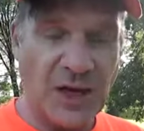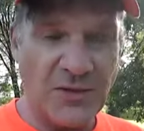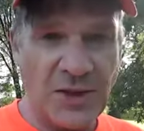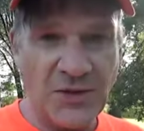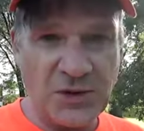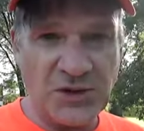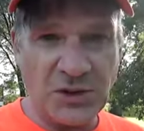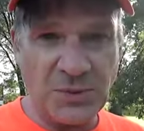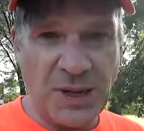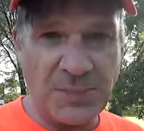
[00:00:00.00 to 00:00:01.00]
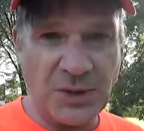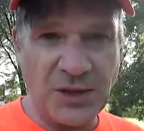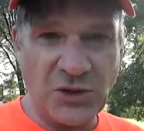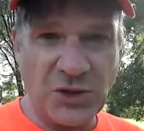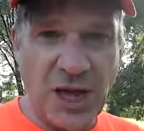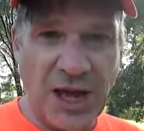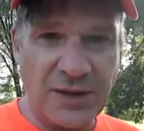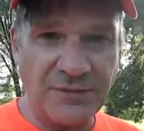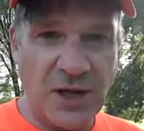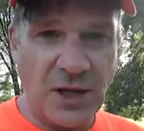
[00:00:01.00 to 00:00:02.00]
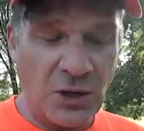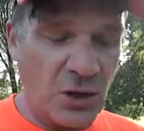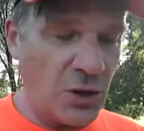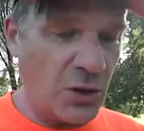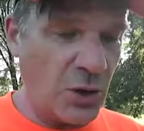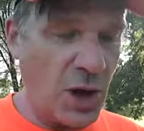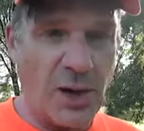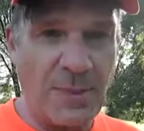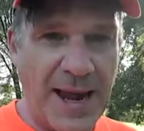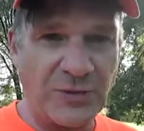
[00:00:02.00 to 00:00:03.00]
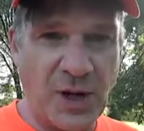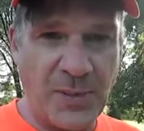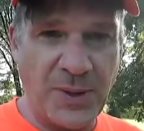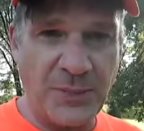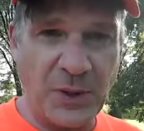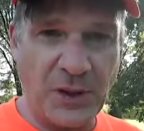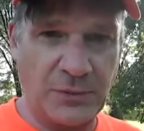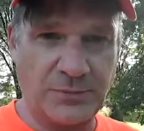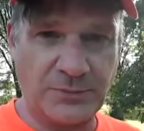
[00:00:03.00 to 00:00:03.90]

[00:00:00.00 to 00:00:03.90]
then there's certain people in your life who are backdrop people.